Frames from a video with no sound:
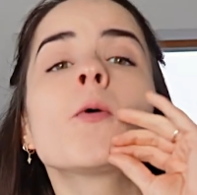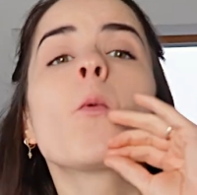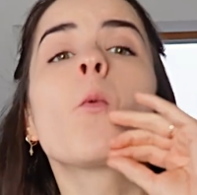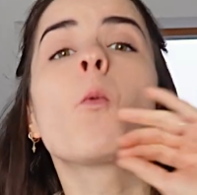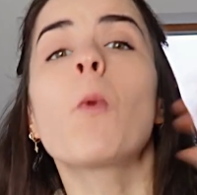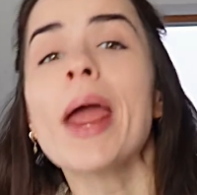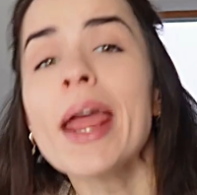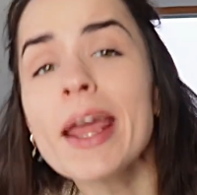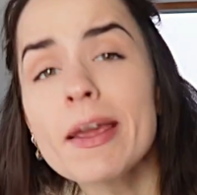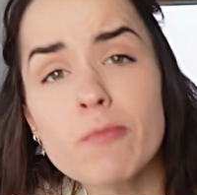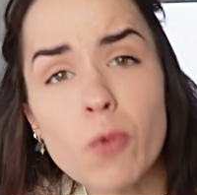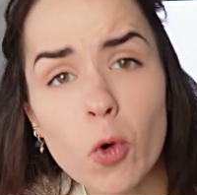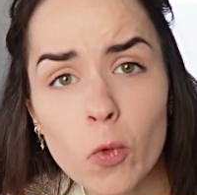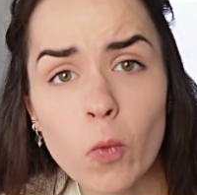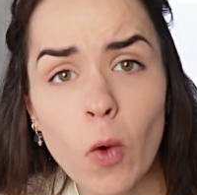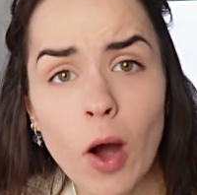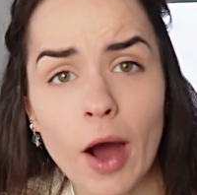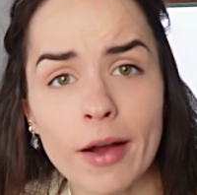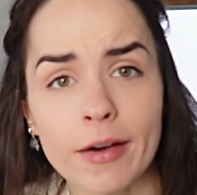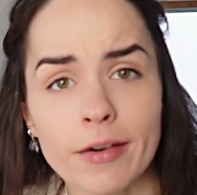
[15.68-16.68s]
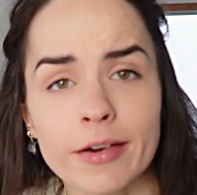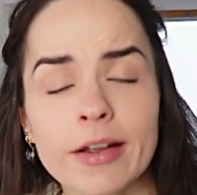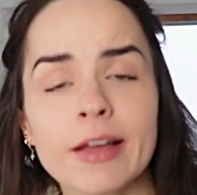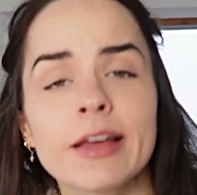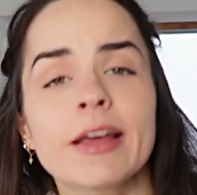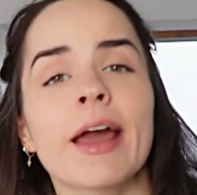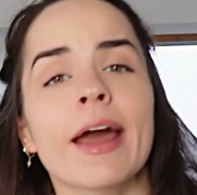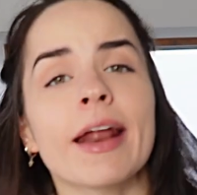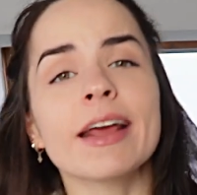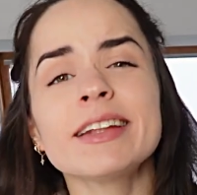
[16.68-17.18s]
way more water,
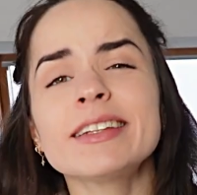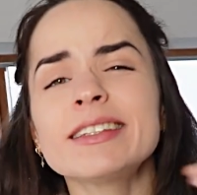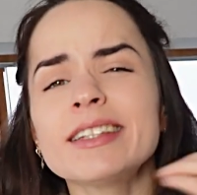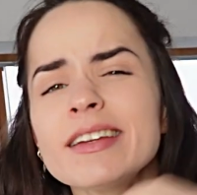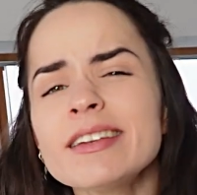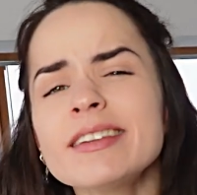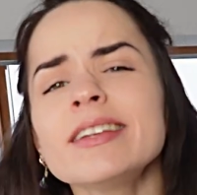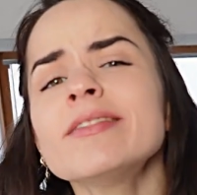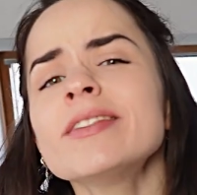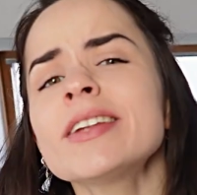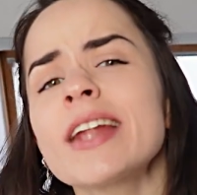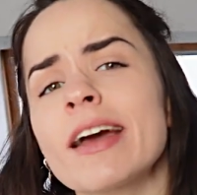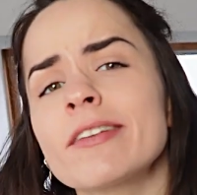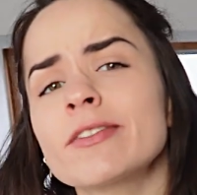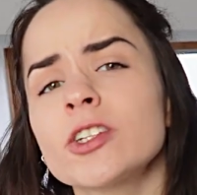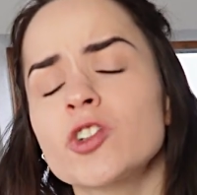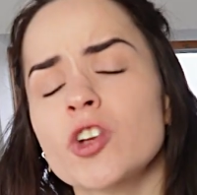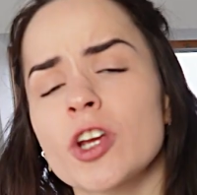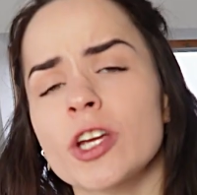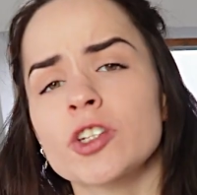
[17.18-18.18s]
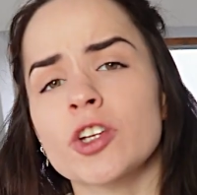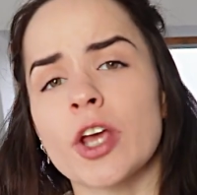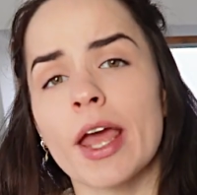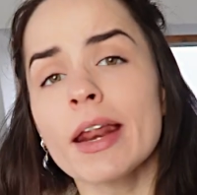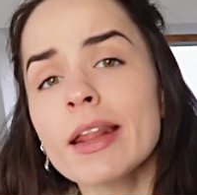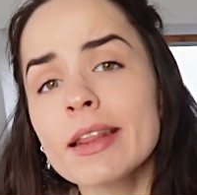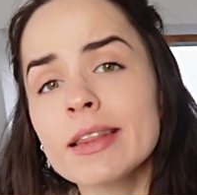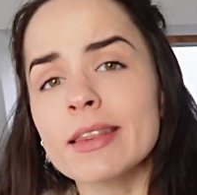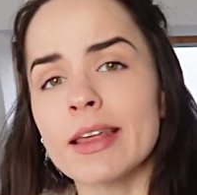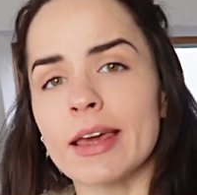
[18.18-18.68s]
and I didn't even have to change
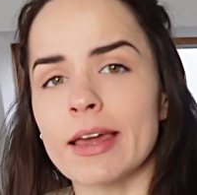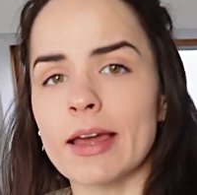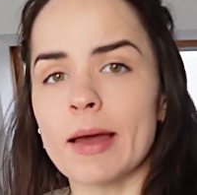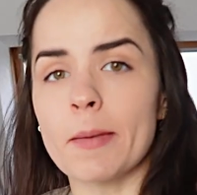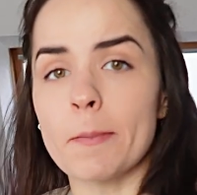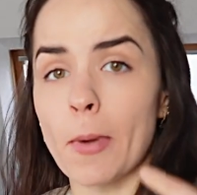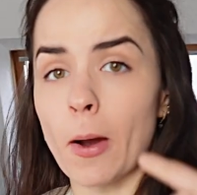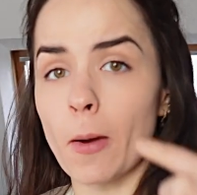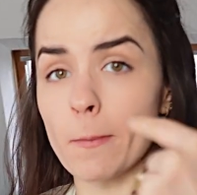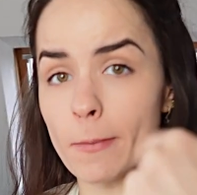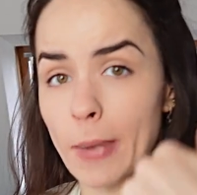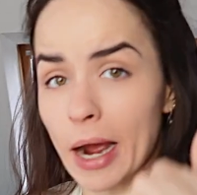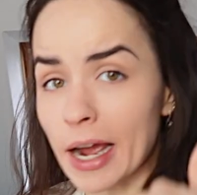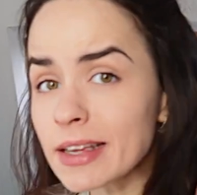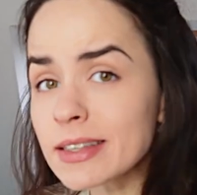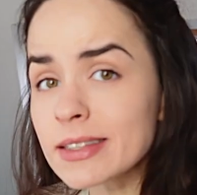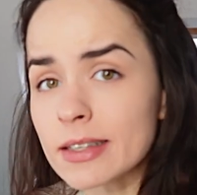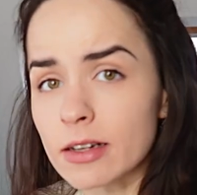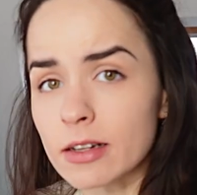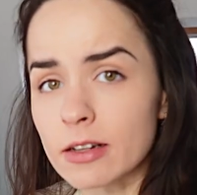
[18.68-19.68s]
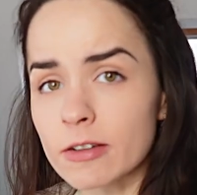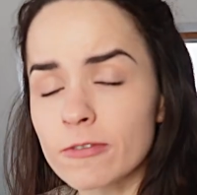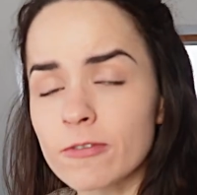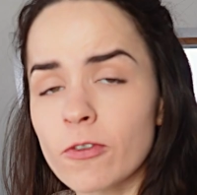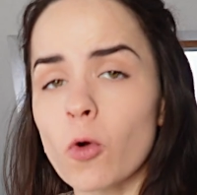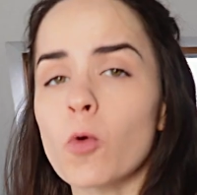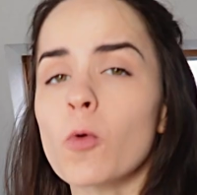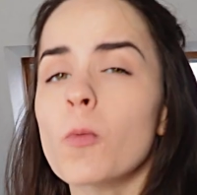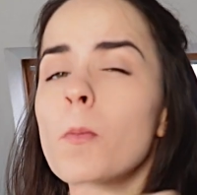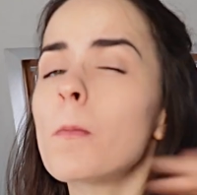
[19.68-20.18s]
anything about myself
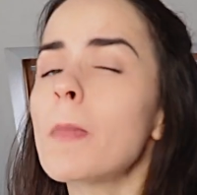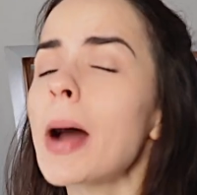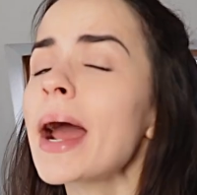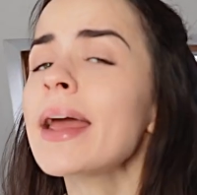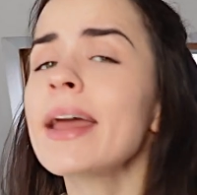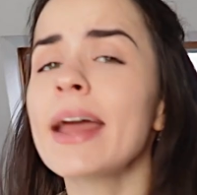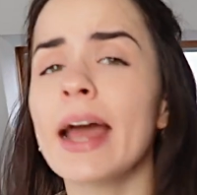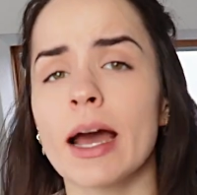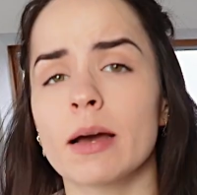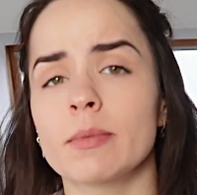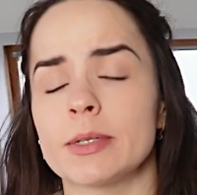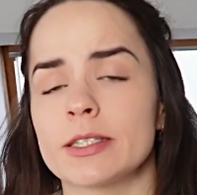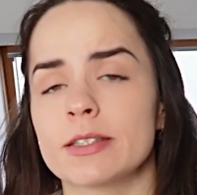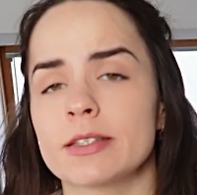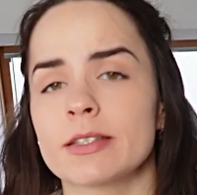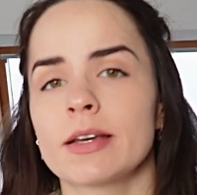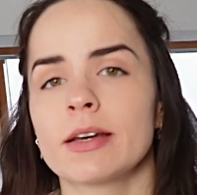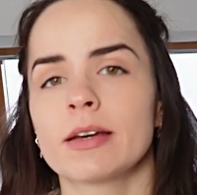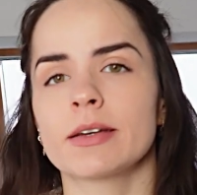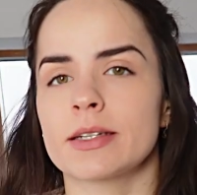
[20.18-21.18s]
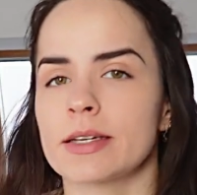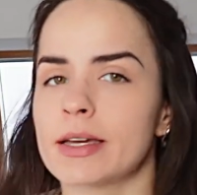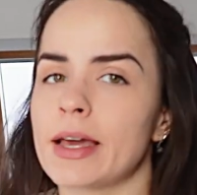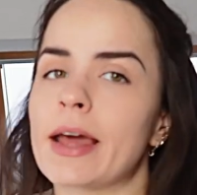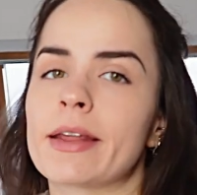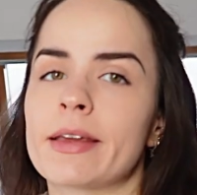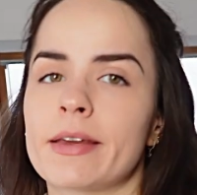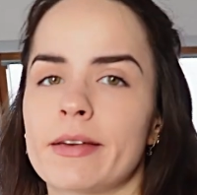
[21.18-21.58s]
or my habits to get